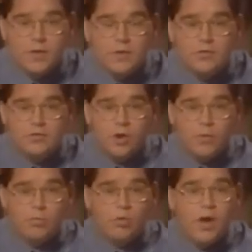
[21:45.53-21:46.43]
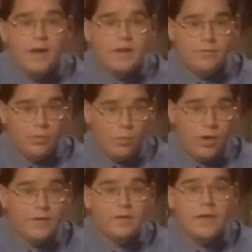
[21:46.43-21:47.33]
Start broad if you
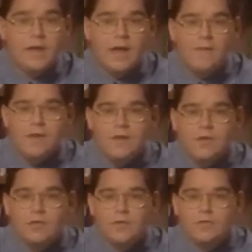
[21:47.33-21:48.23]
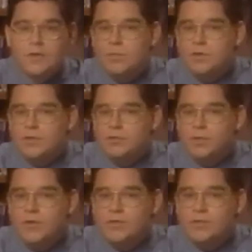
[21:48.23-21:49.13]
want, and then use the simple
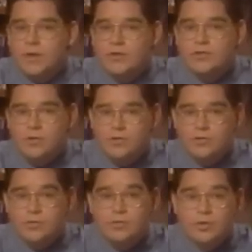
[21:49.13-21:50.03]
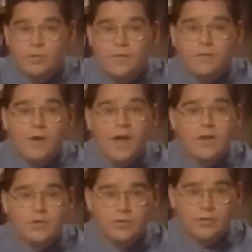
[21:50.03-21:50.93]
expressions I showed you to
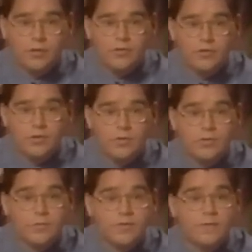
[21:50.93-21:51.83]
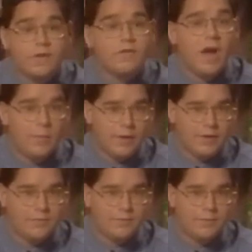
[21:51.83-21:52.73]
refine your search to a specific topic.
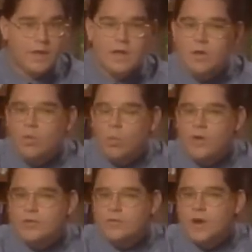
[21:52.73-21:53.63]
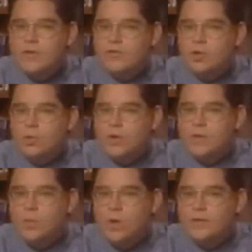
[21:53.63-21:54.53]
Once you've got your
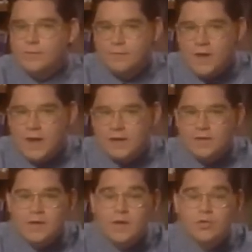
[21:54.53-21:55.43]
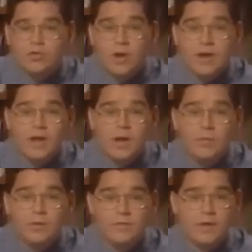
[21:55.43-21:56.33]
query well defined, try a
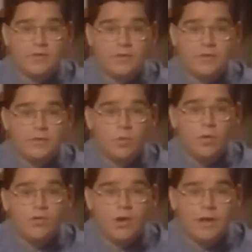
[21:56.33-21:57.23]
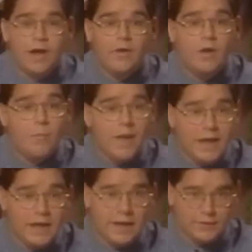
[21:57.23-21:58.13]
couple of engines or check out a
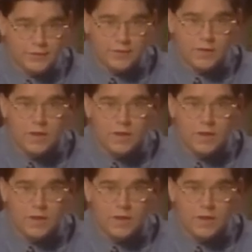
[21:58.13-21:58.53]
mega engine.